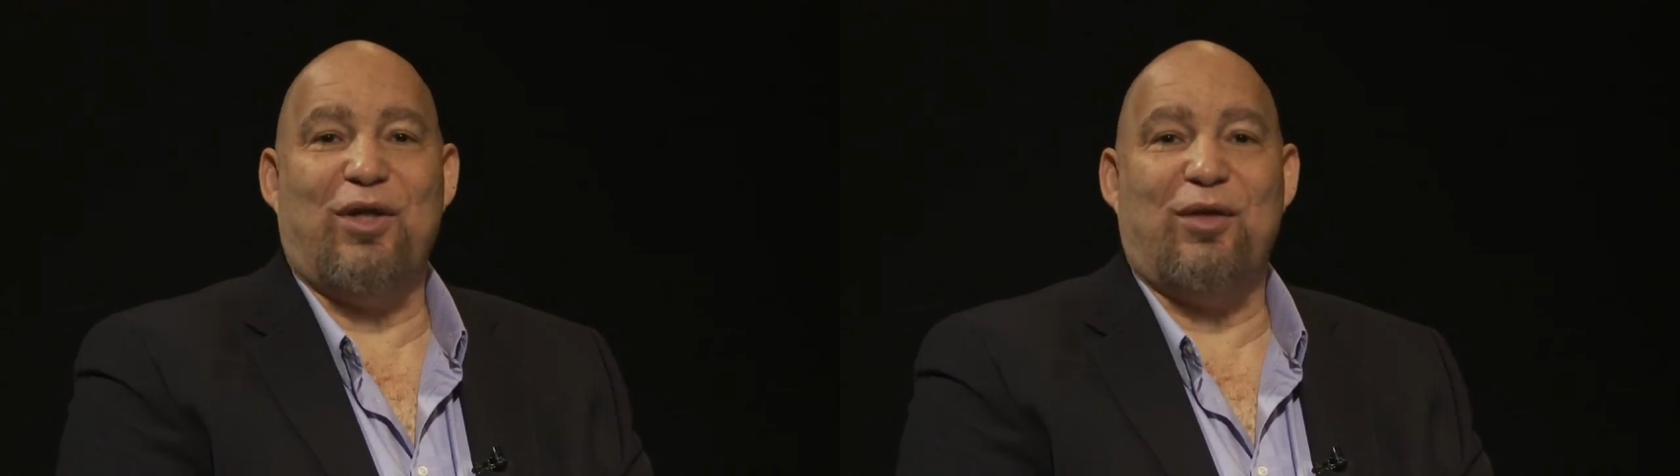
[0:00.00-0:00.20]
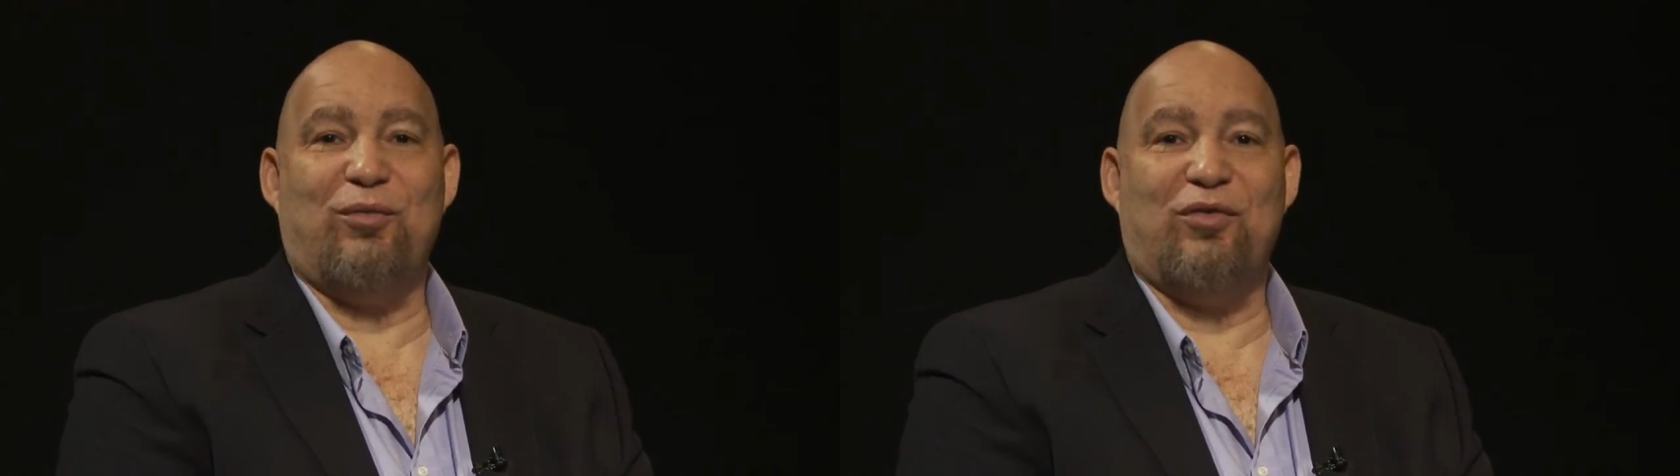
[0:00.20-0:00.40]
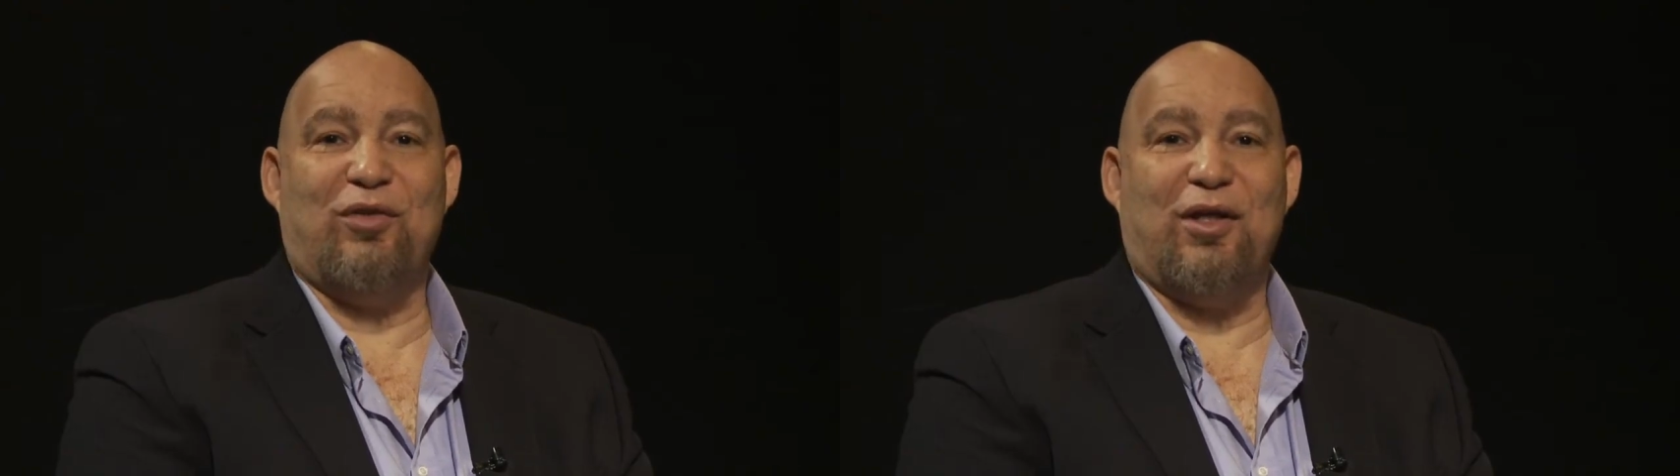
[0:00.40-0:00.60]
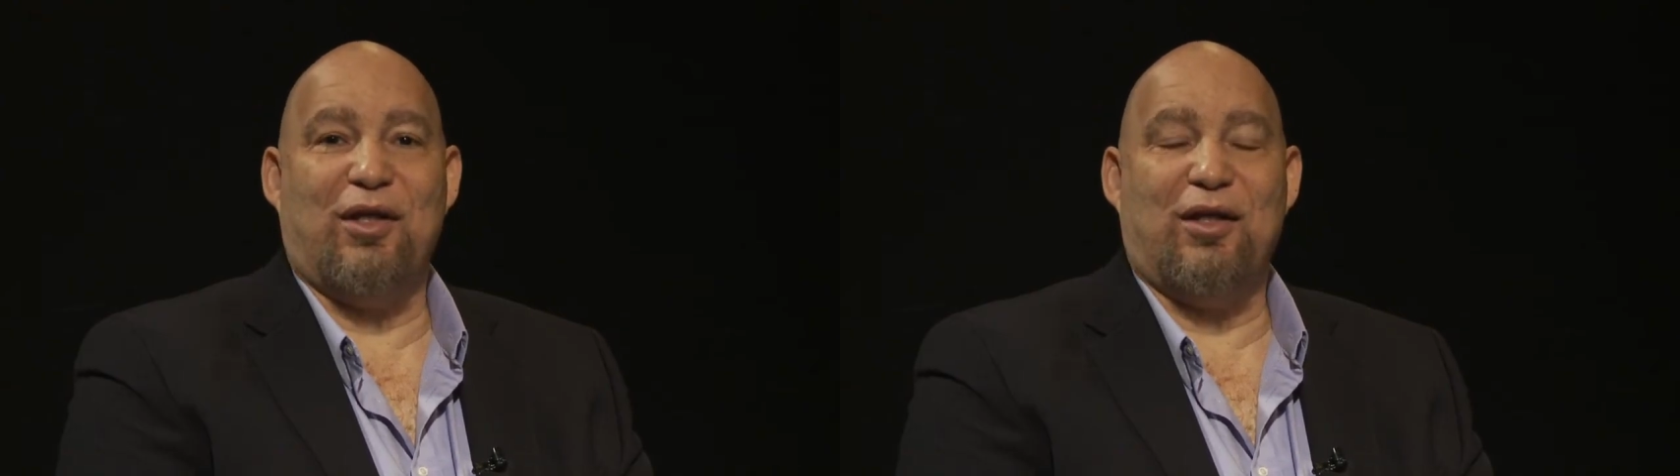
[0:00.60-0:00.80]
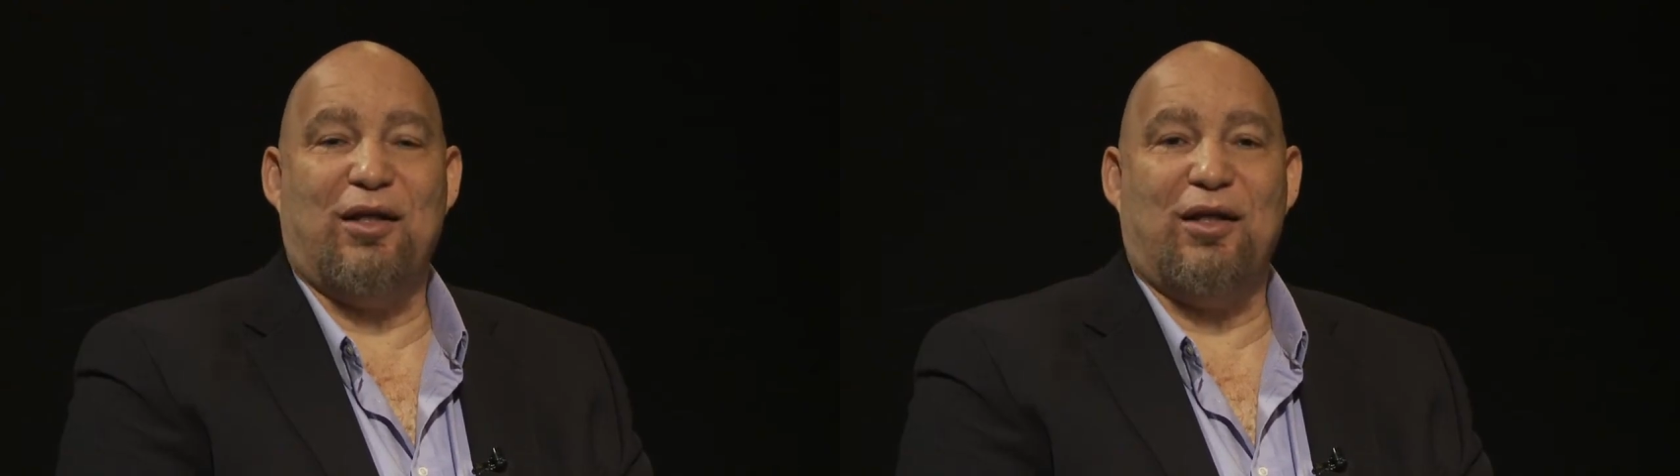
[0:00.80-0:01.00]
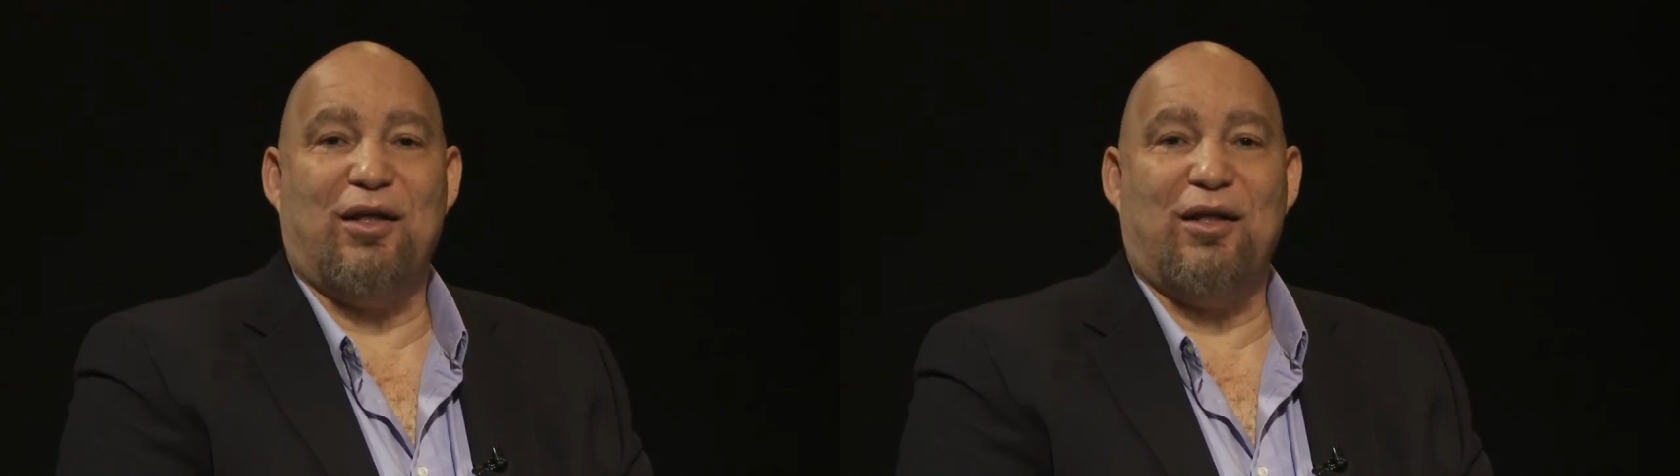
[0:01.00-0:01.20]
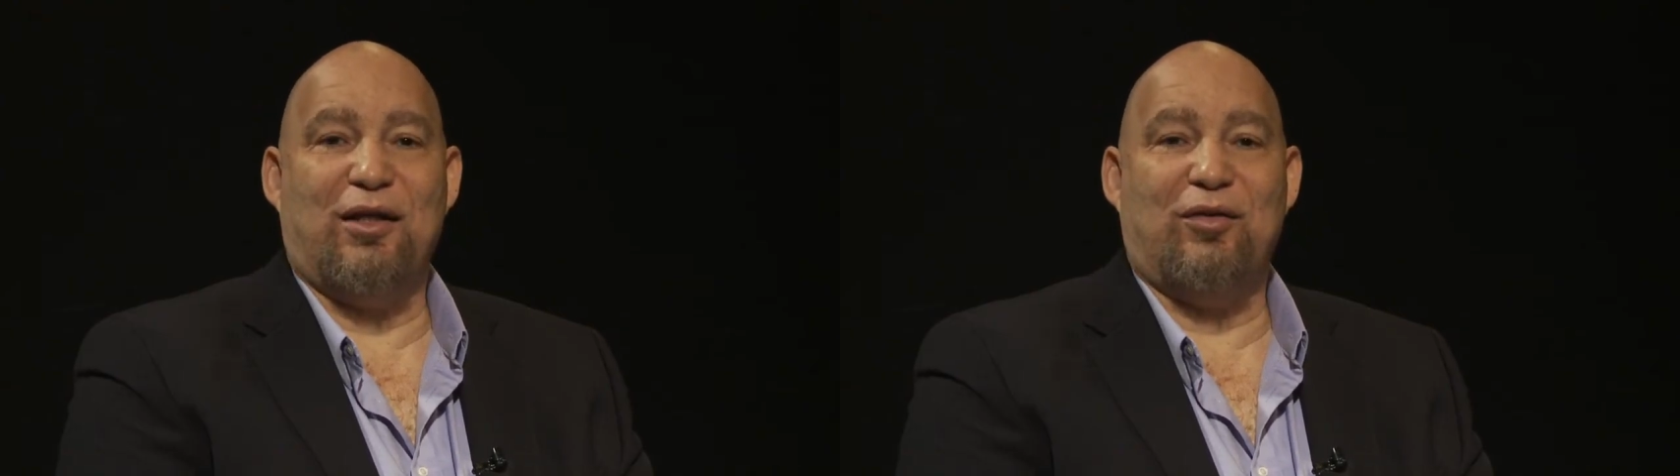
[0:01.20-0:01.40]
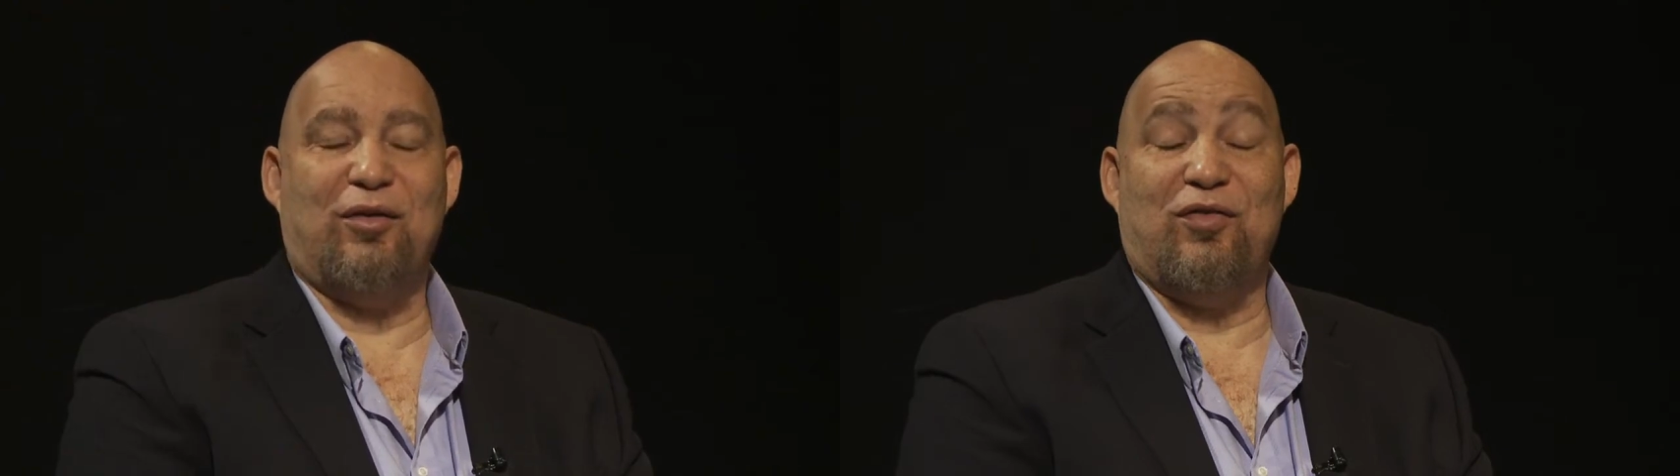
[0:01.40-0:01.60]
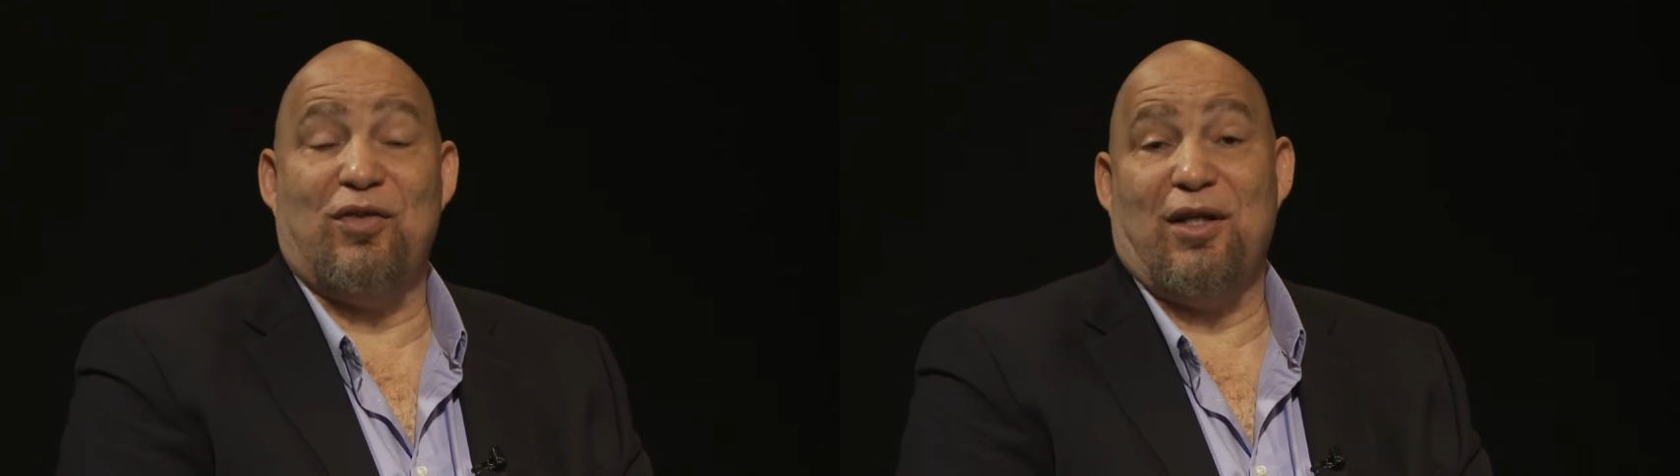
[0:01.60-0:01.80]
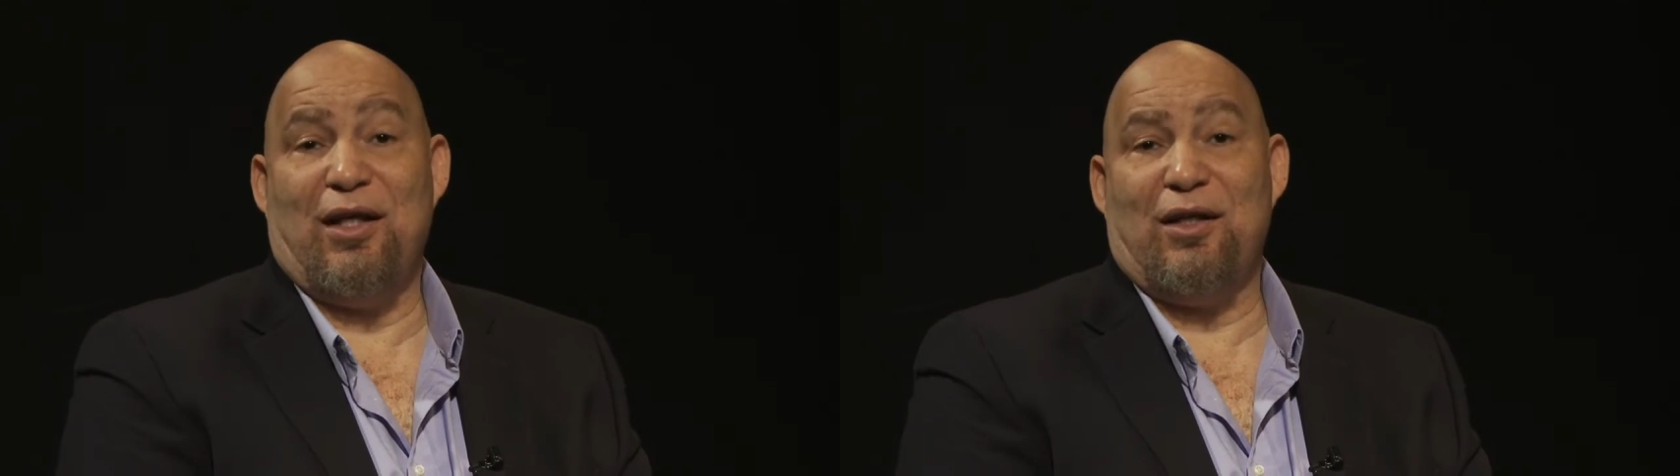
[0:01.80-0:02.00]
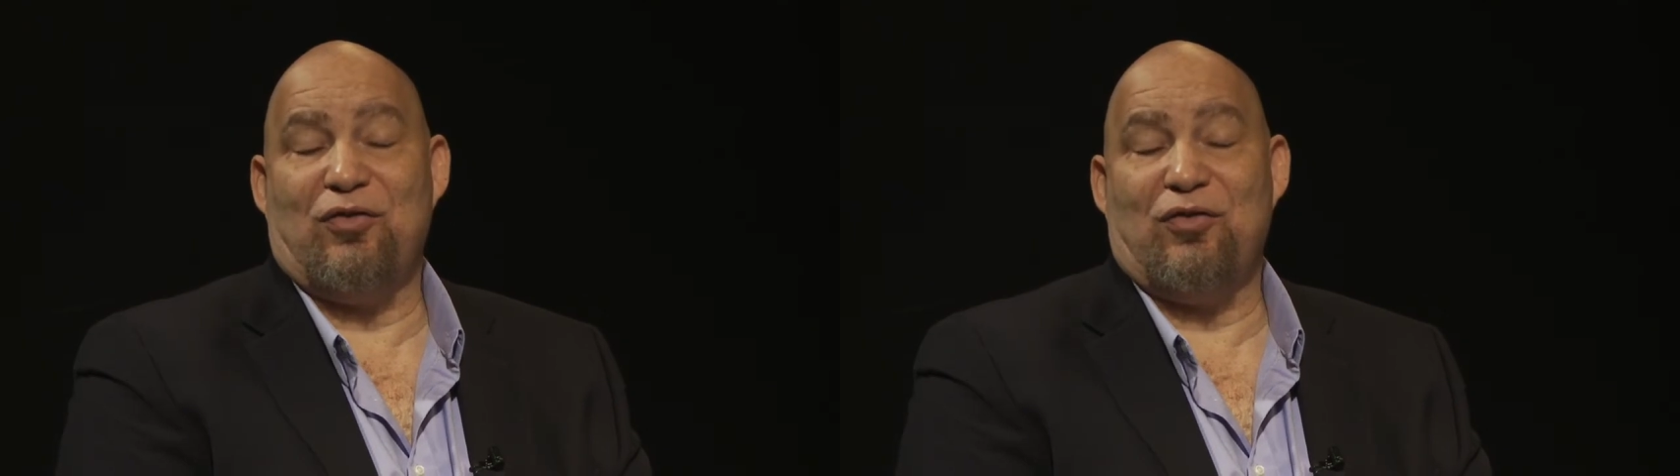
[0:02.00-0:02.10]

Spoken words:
that was it's a hit.